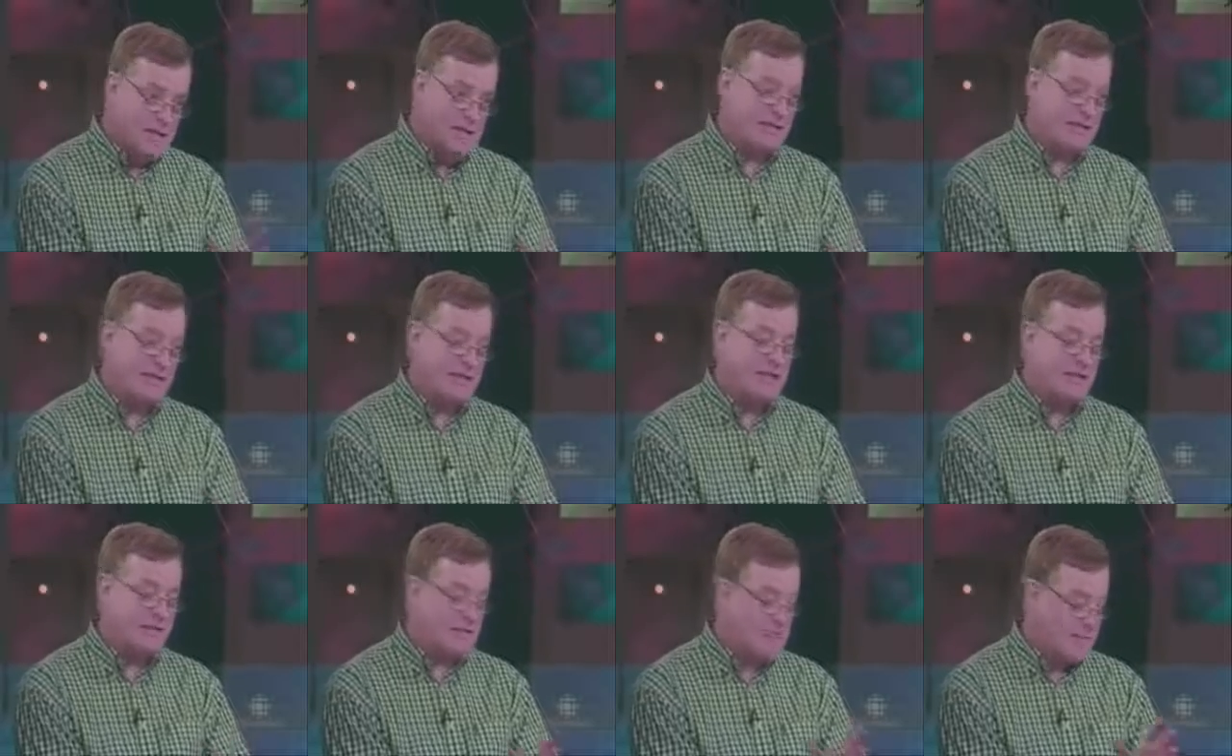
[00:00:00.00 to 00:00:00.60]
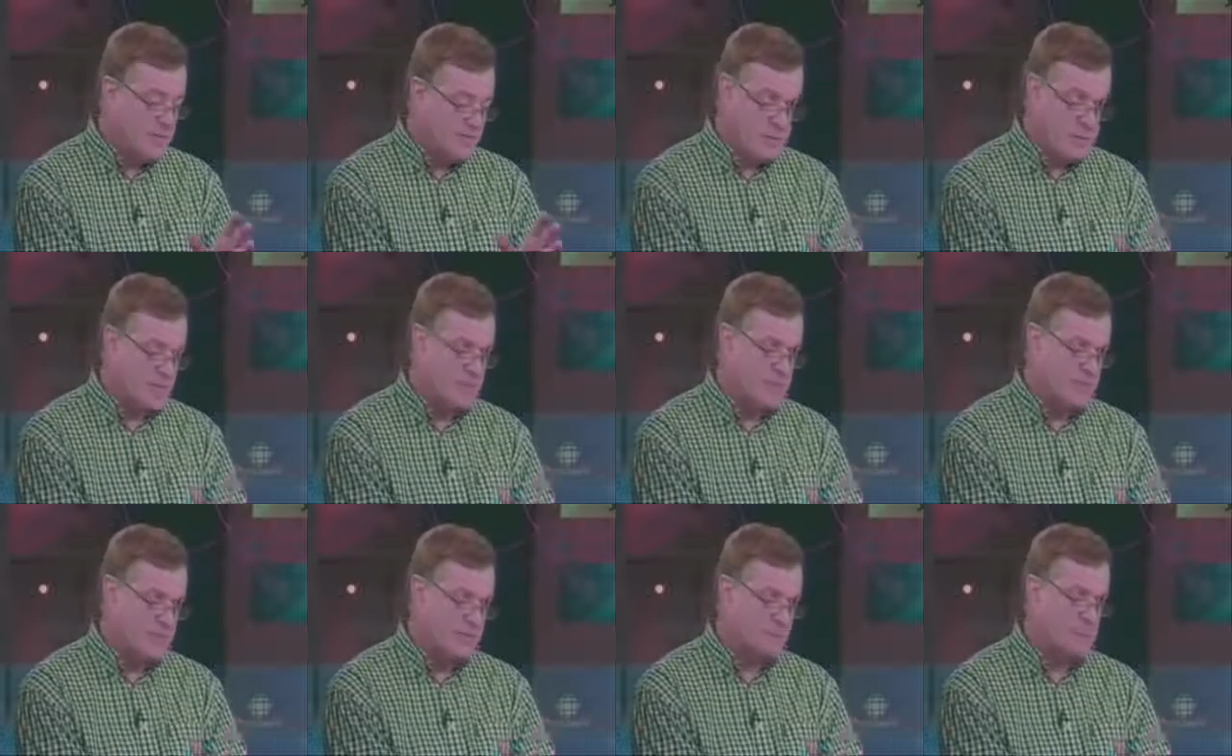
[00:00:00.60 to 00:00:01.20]
So you get this quite straight.
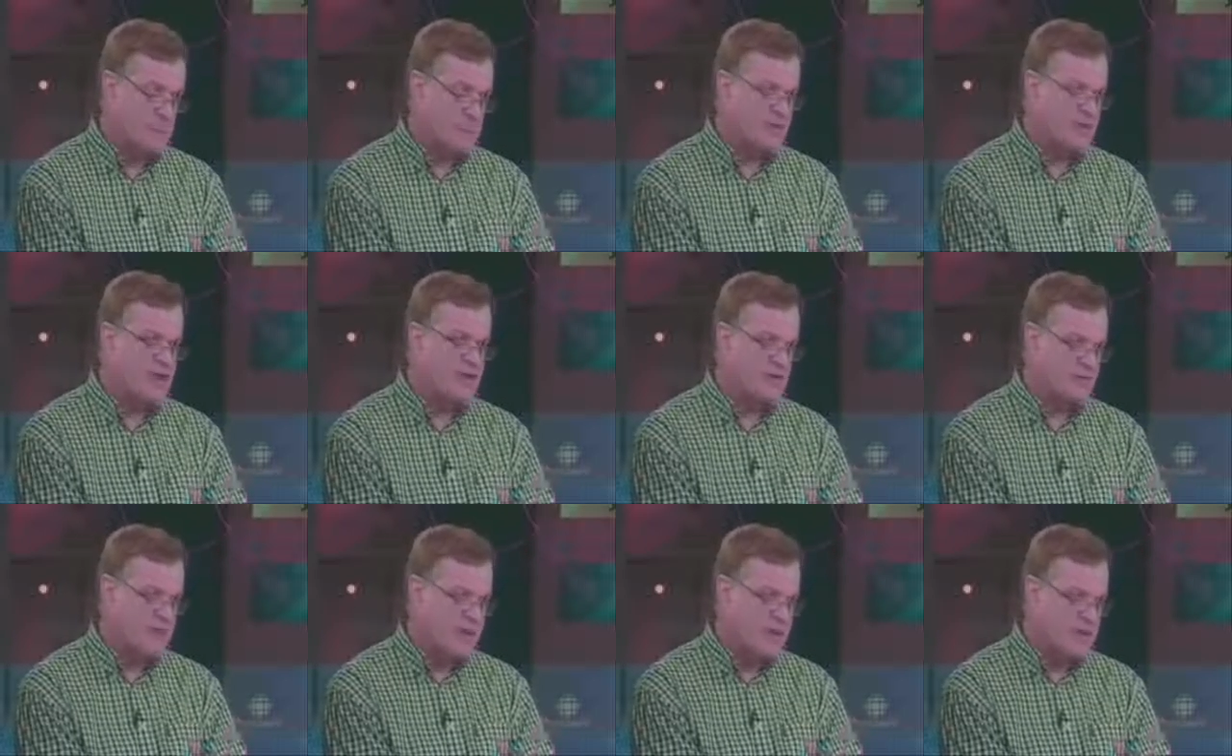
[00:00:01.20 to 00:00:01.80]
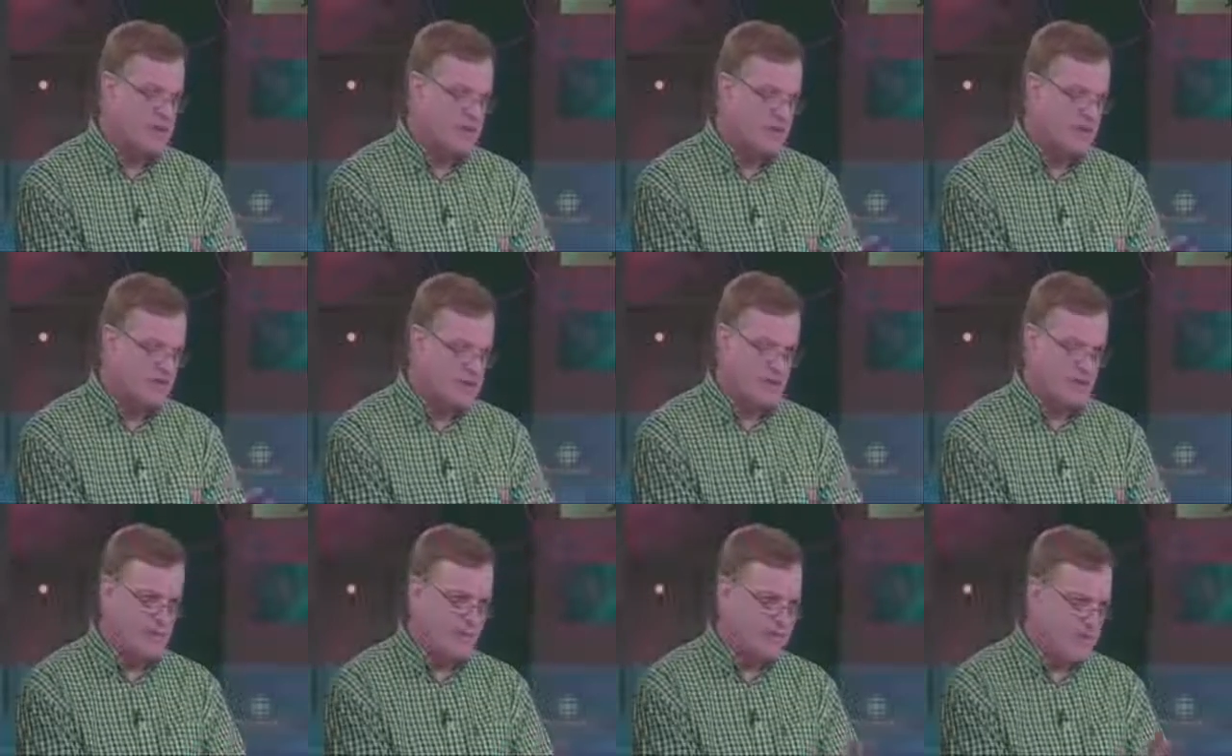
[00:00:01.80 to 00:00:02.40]
You were running
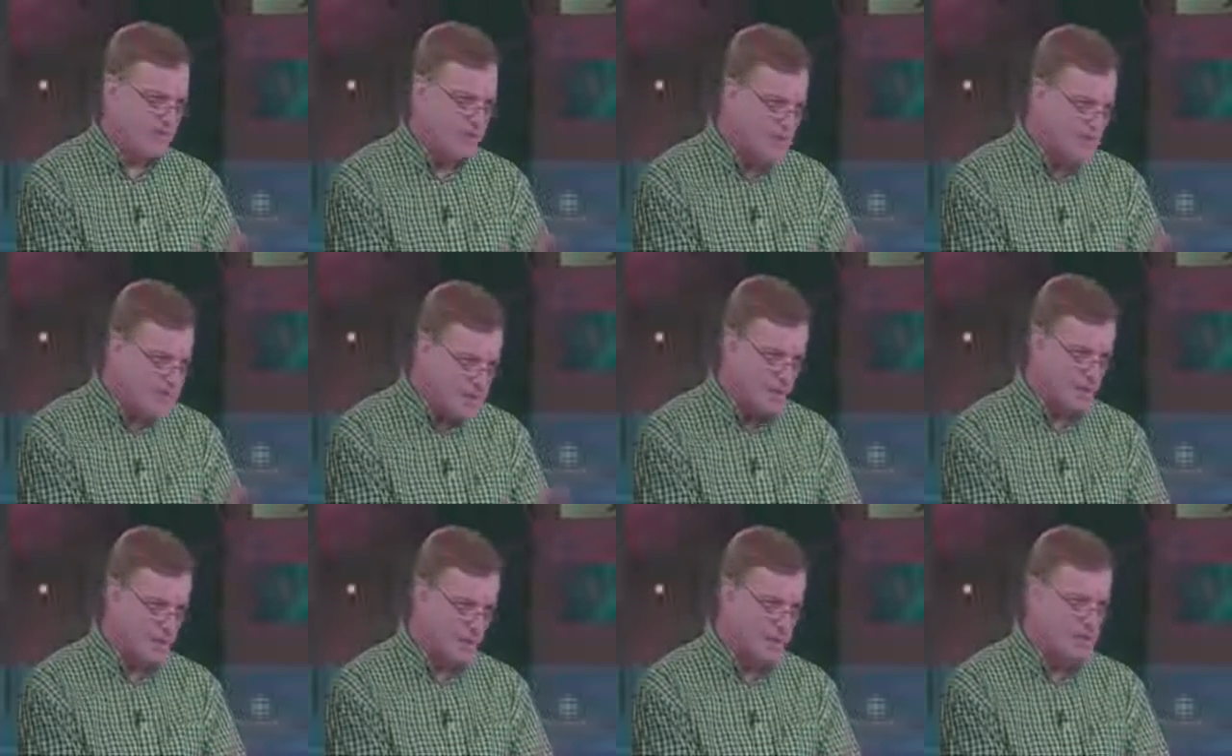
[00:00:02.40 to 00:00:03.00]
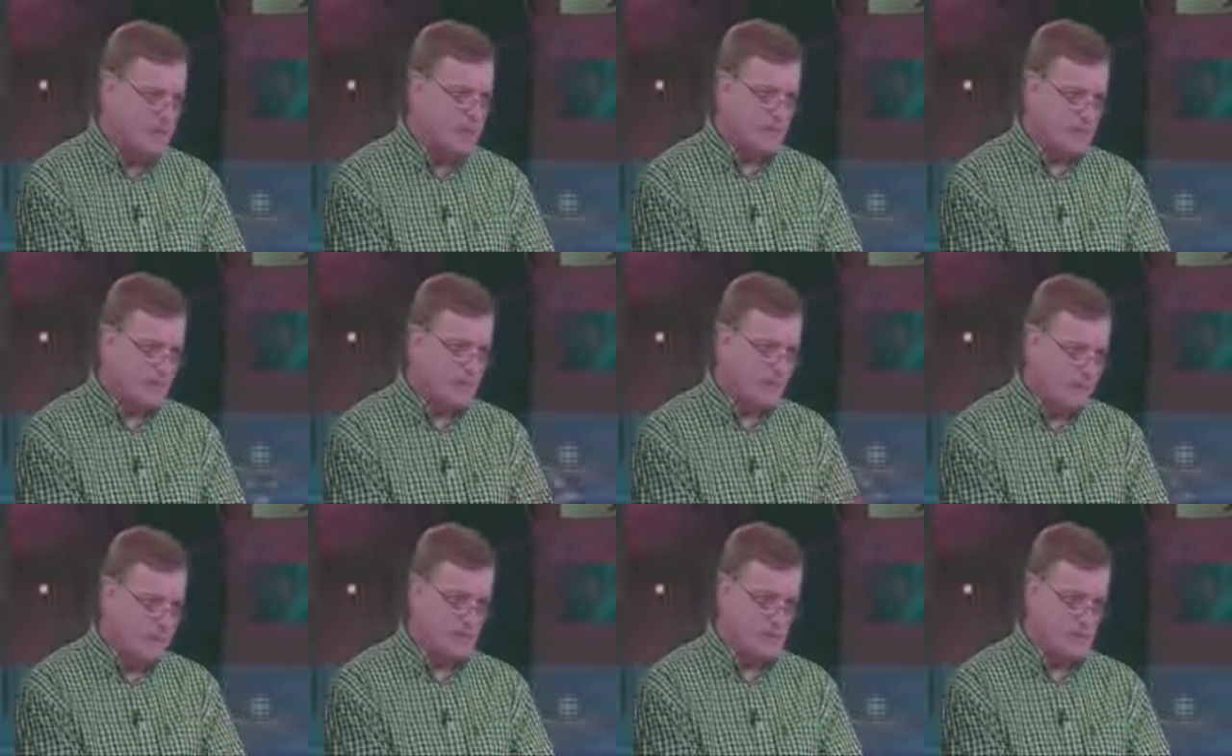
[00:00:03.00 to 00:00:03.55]
an exercise to see